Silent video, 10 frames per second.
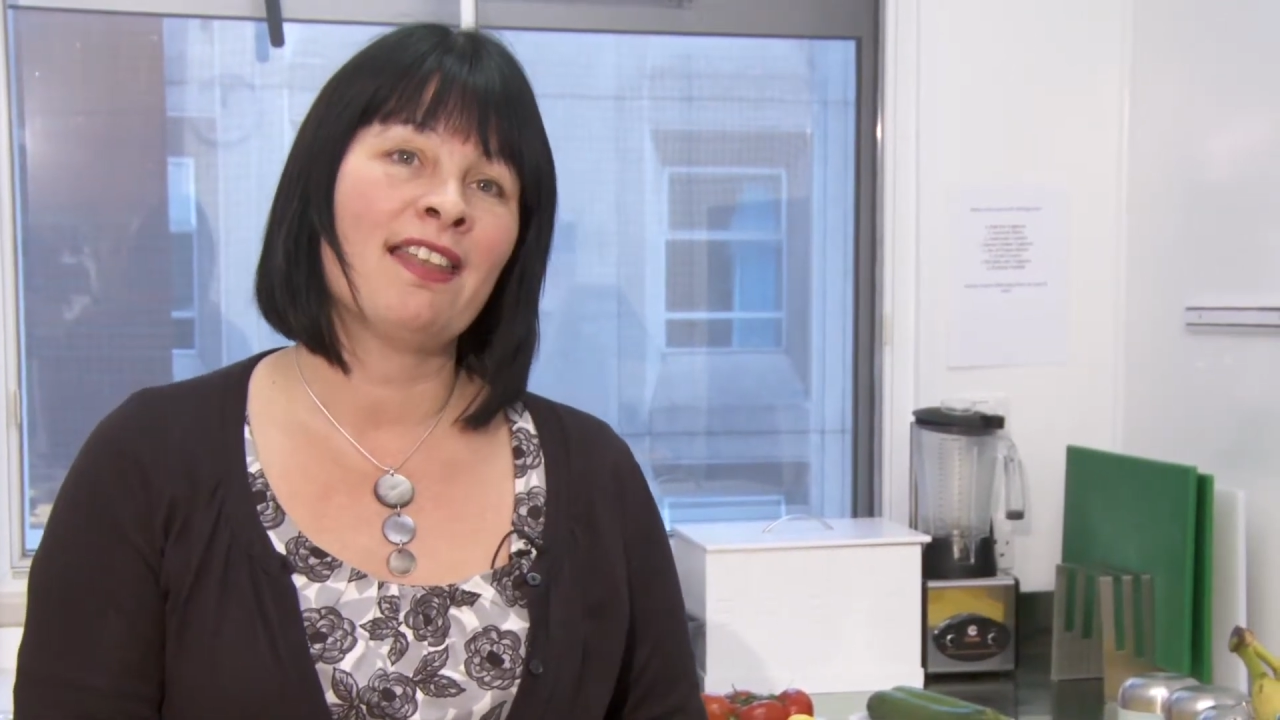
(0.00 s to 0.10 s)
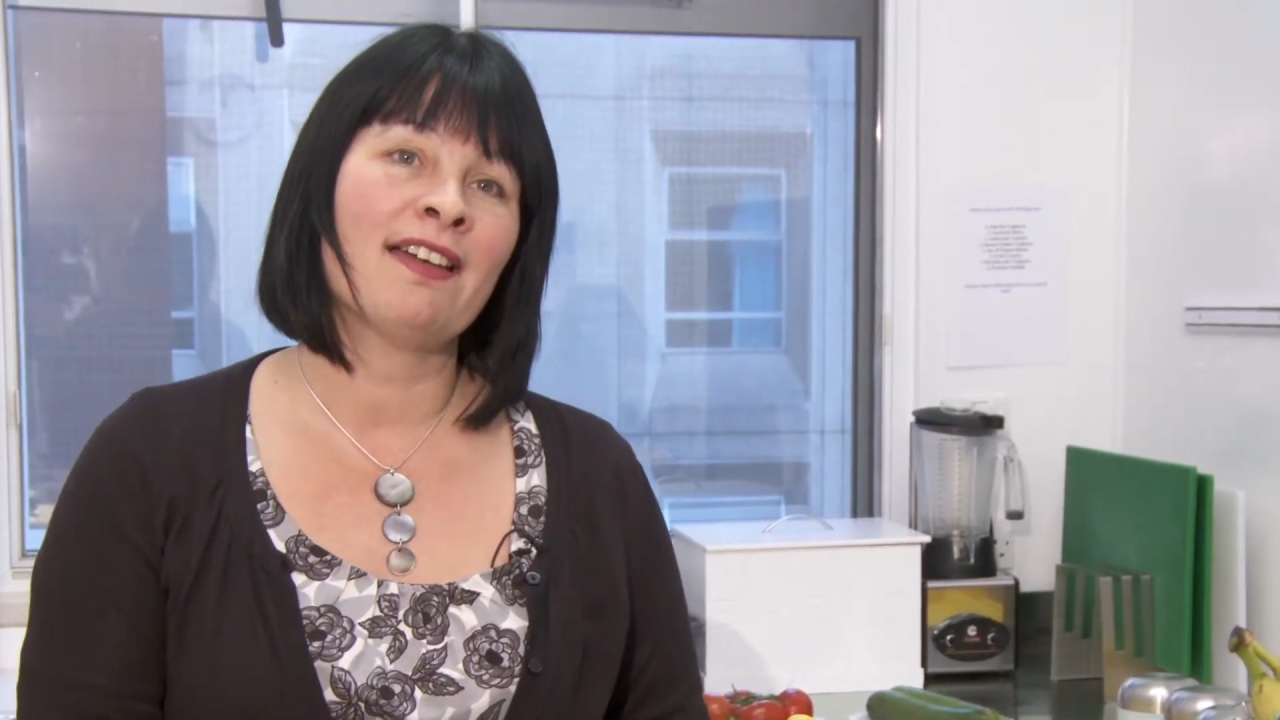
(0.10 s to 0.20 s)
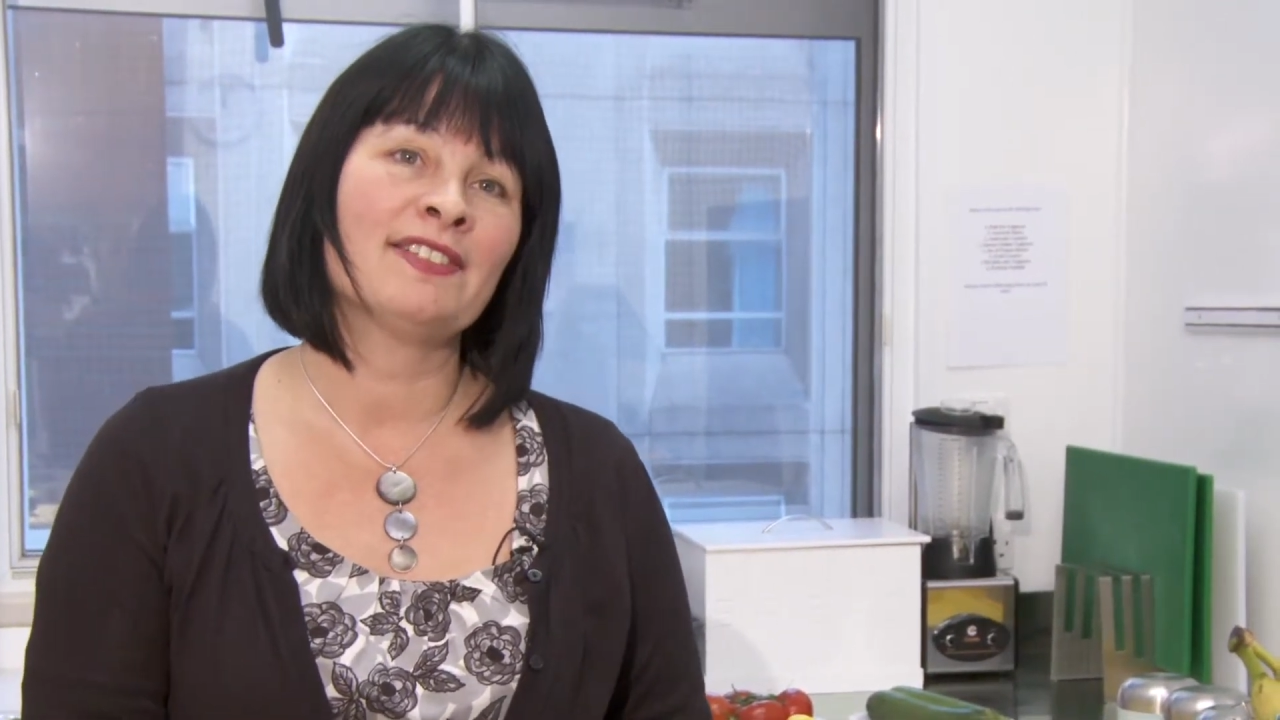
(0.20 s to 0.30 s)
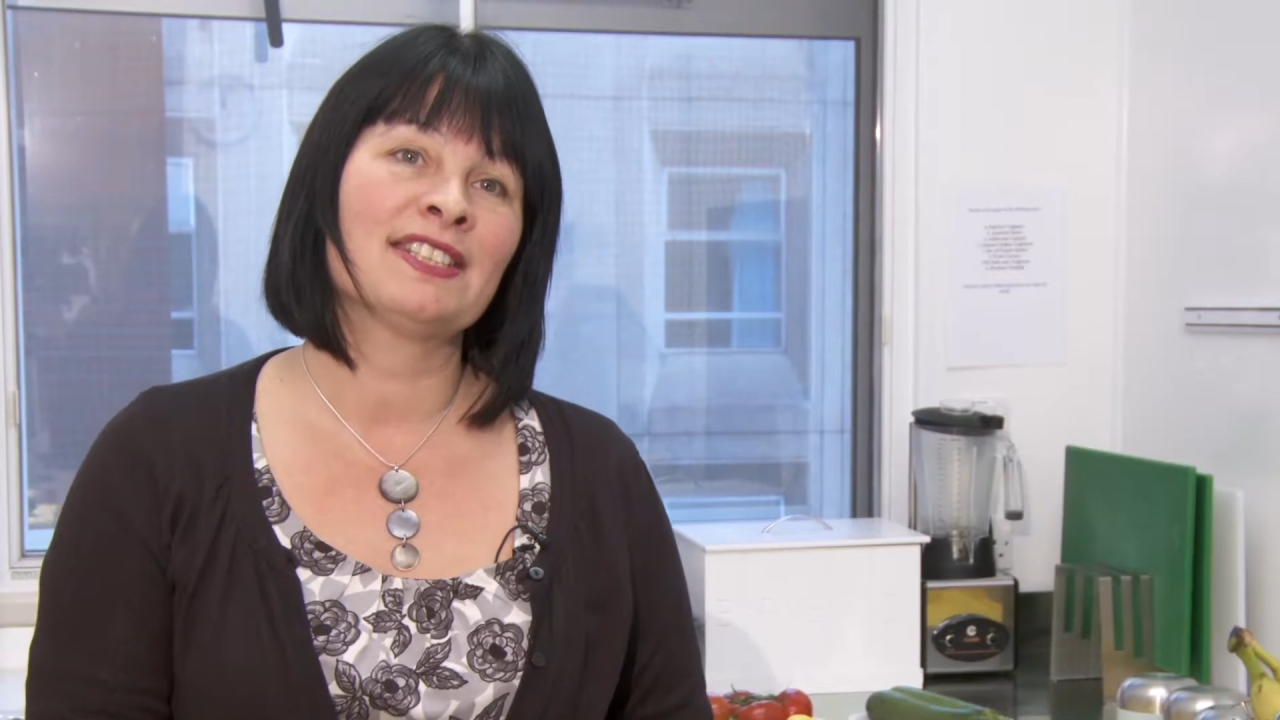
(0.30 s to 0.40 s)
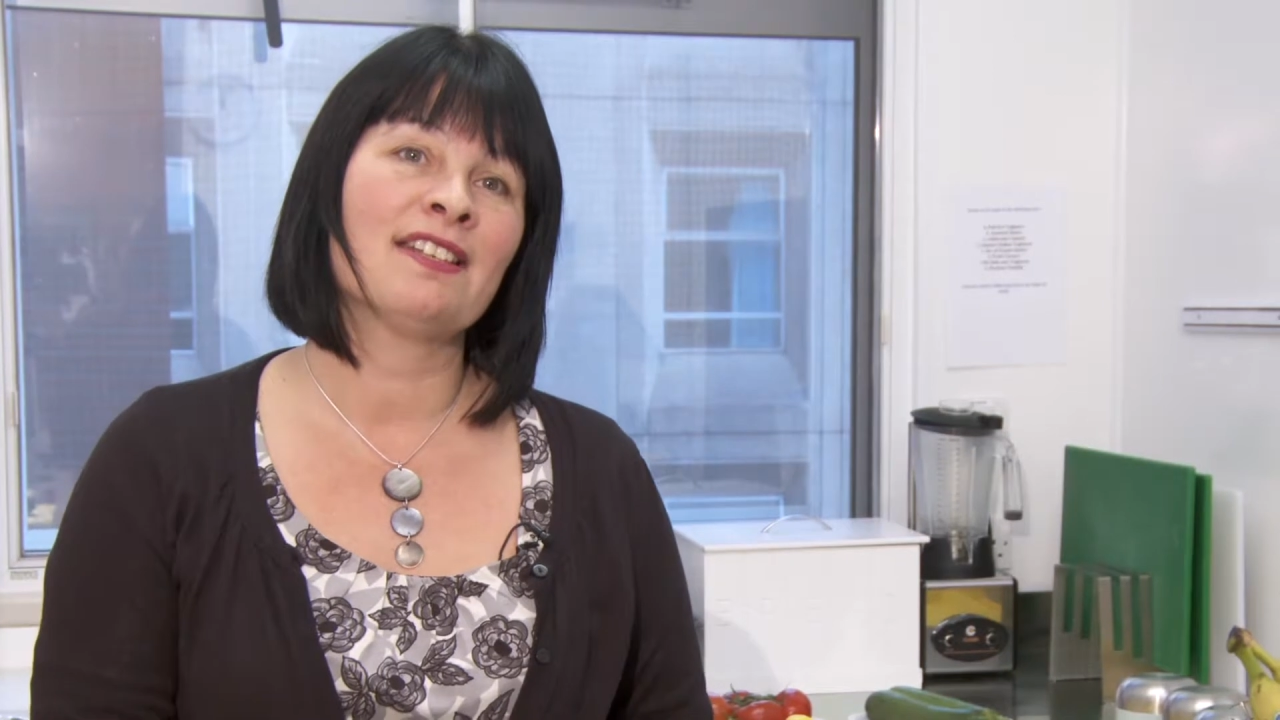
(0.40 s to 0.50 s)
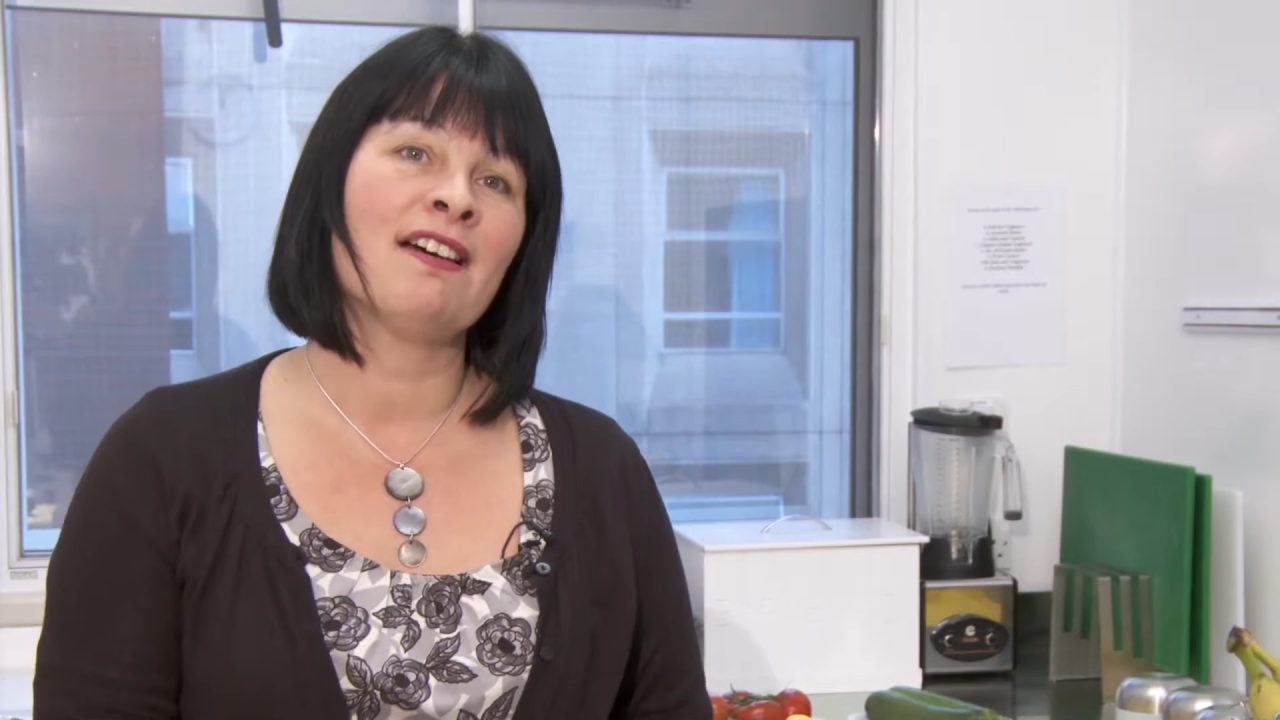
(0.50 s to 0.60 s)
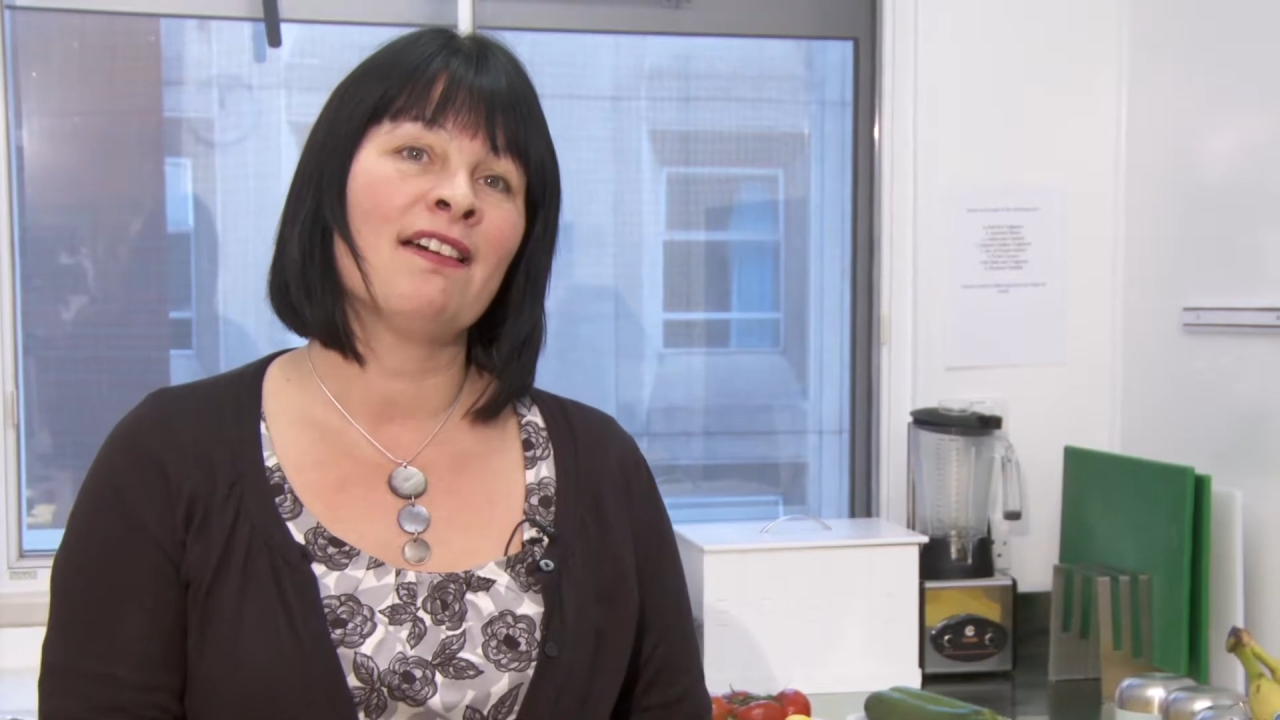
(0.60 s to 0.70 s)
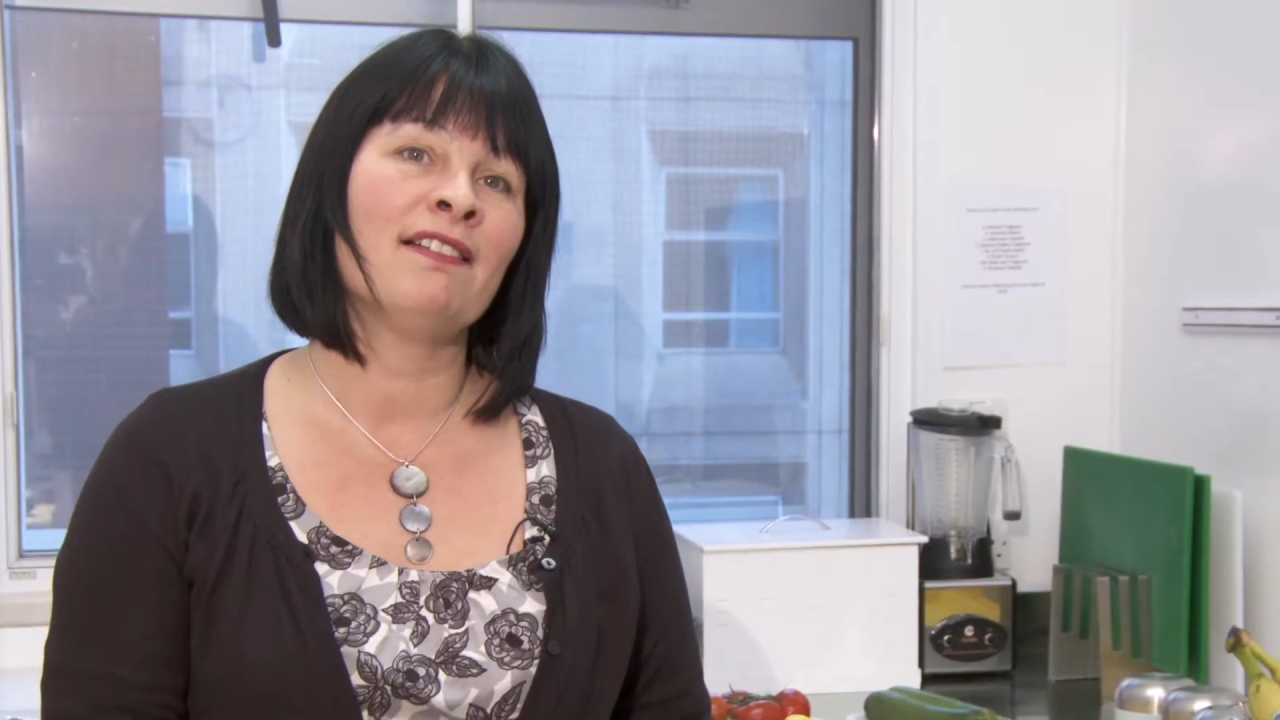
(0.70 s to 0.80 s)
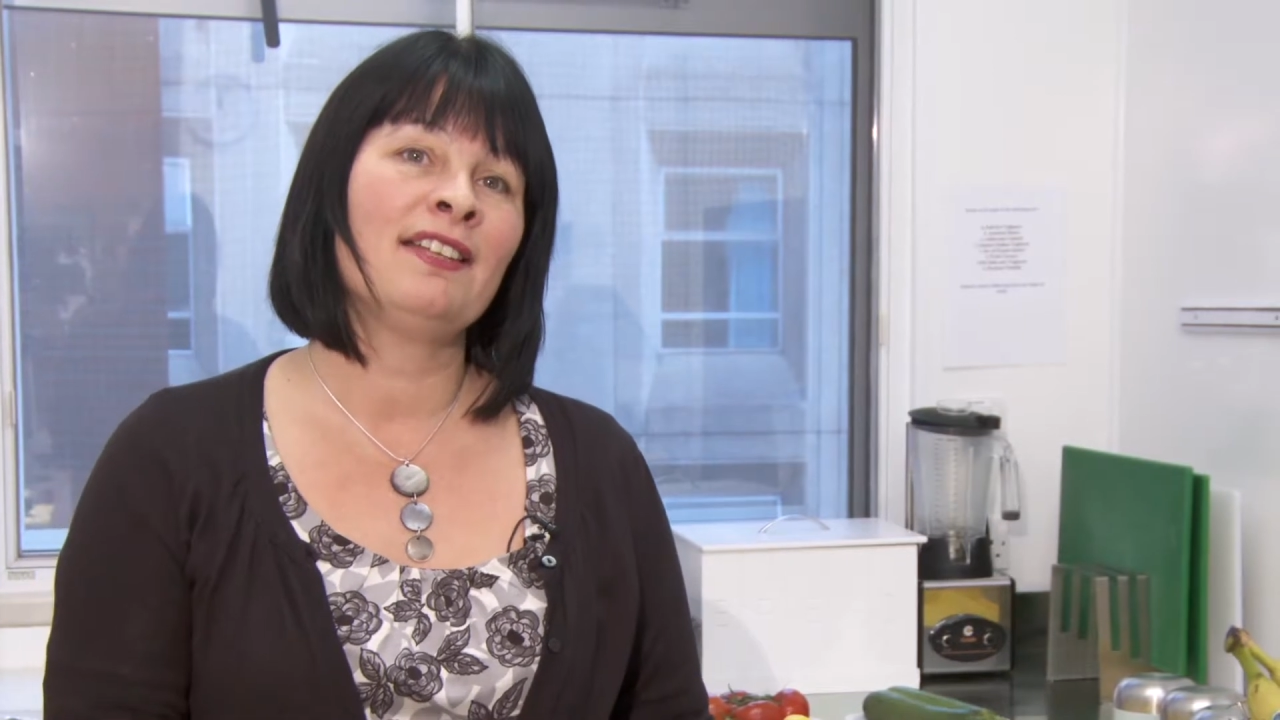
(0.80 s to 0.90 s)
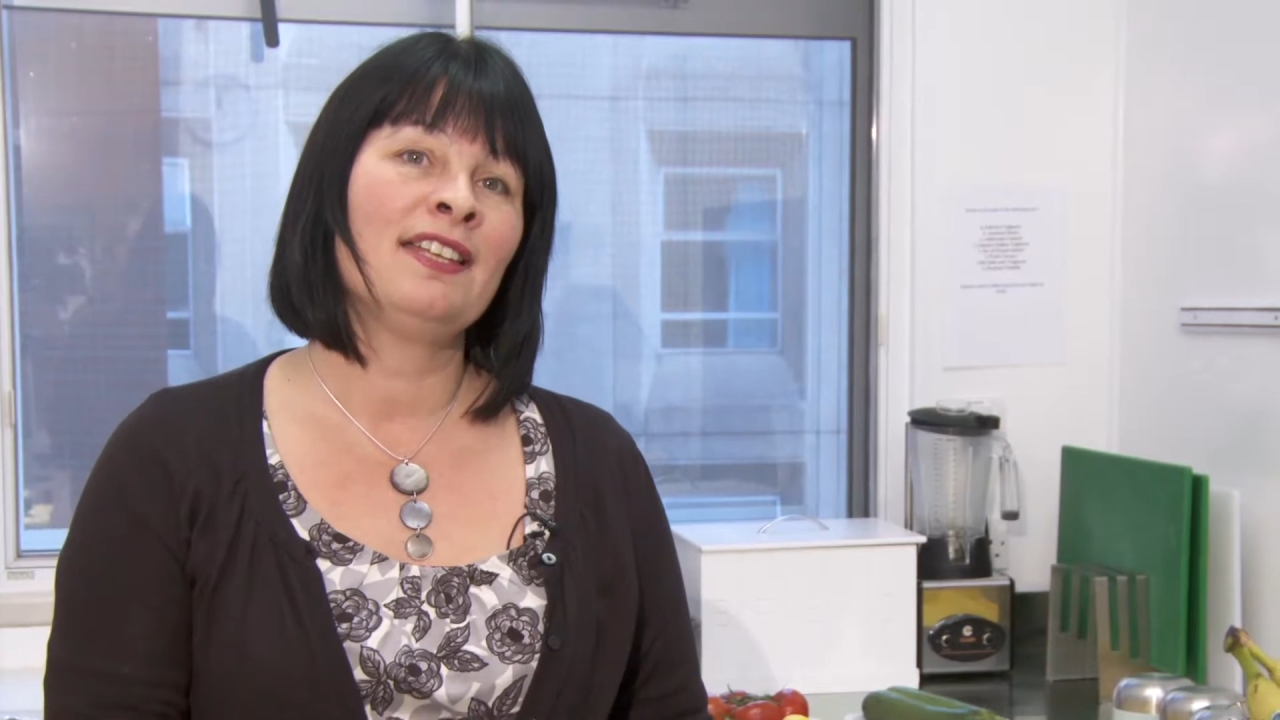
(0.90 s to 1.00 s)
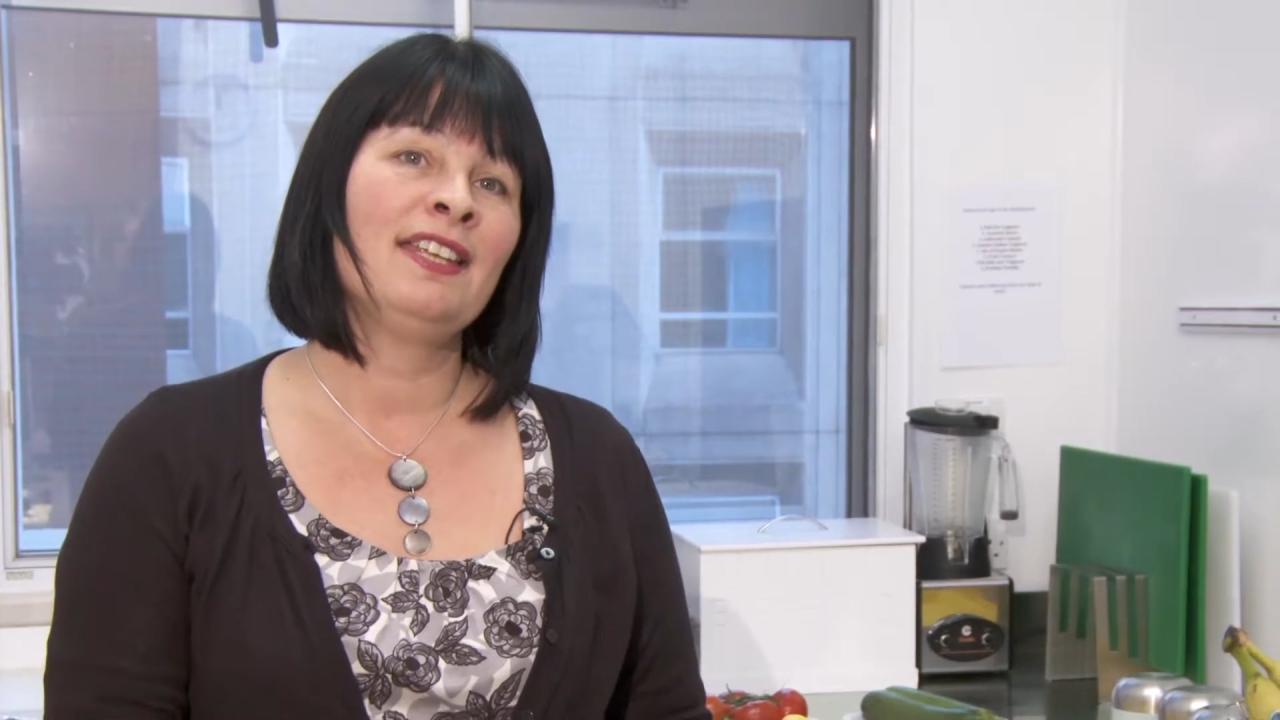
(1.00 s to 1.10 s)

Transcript: lifestyle,